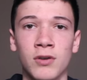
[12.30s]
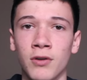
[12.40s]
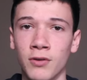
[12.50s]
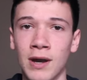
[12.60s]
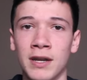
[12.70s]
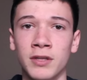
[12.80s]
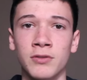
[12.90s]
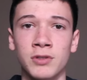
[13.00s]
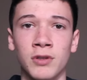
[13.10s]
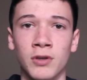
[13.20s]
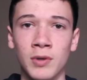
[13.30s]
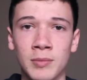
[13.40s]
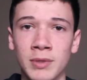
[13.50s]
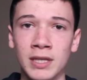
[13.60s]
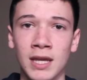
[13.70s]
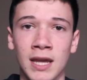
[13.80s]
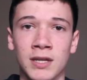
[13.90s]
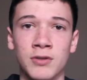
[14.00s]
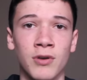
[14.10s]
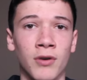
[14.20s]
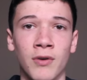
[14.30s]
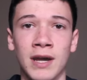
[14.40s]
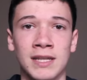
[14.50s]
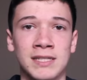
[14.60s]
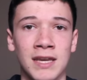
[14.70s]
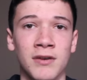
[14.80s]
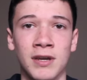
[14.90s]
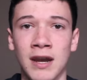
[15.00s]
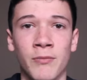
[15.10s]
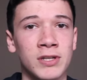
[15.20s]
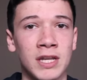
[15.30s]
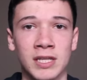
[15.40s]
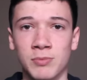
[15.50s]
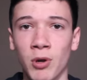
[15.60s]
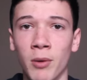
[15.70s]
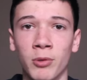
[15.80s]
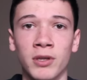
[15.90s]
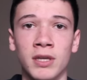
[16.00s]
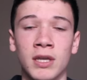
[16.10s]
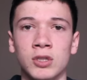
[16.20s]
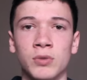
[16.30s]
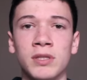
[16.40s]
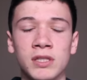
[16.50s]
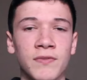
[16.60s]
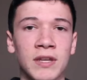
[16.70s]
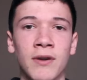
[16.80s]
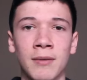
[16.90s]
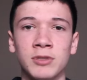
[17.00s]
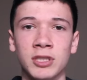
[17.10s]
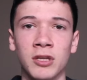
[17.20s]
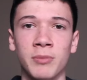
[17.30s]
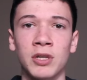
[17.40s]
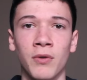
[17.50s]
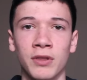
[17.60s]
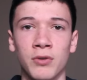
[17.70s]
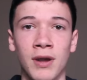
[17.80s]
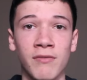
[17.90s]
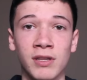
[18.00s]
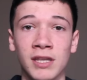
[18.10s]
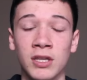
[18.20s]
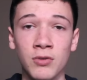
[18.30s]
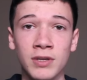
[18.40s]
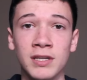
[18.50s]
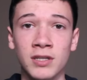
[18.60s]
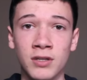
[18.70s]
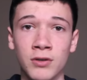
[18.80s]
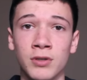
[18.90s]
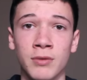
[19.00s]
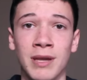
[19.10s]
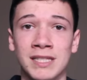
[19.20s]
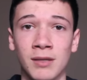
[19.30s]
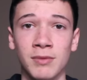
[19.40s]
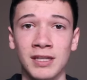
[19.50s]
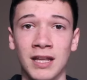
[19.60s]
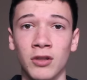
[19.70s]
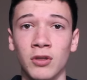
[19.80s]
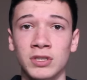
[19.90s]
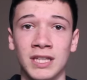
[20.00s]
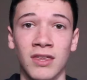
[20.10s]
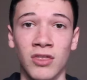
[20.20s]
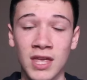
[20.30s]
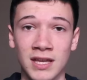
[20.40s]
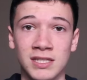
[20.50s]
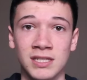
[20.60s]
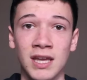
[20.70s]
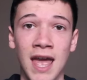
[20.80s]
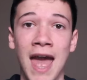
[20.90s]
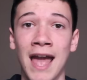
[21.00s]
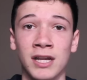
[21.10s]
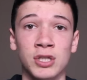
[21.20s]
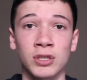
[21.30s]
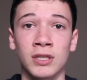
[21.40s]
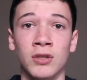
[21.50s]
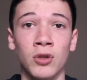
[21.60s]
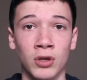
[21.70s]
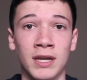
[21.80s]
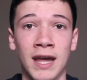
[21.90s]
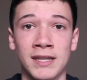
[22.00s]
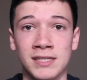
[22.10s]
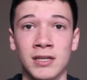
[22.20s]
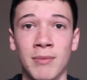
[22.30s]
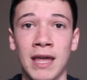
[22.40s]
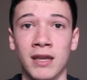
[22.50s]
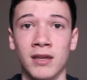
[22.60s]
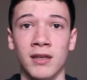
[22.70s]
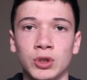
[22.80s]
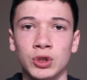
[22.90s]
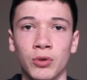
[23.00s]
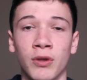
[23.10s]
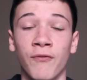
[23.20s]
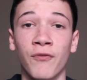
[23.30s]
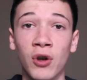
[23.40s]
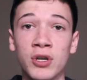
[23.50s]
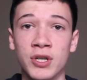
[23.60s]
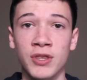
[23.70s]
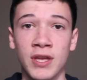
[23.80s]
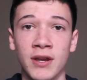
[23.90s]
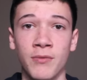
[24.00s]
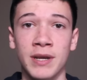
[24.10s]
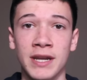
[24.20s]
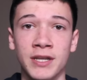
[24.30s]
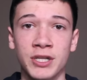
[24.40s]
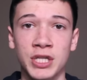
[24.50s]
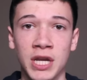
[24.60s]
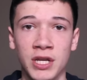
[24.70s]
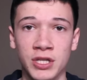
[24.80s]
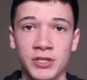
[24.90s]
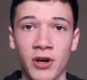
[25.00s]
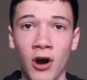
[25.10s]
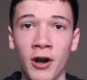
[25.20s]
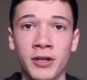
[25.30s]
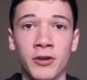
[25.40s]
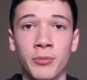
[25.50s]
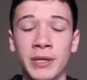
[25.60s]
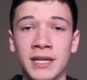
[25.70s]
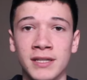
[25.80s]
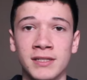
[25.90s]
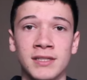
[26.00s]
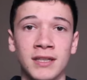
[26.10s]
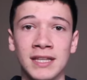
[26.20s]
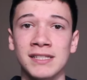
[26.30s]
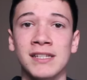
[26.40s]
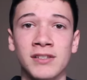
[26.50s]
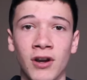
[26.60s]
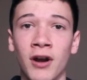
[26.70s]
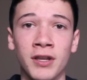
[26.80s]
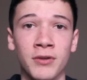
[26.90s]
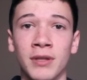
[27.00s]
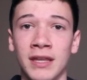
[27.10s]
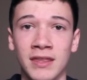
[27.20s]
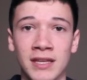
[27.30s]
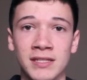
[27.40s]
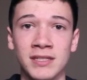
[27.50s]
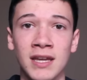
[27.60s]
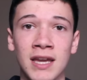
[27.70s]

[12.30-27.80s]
You don't know how to use your equipment, and you don't know how to set your camera settings properly. So in this video, I'm just going to be going through everything you need to do to make something that looks like this actually look kind of cinematic. So the first thing we need to change is the audio, because listening to audio like this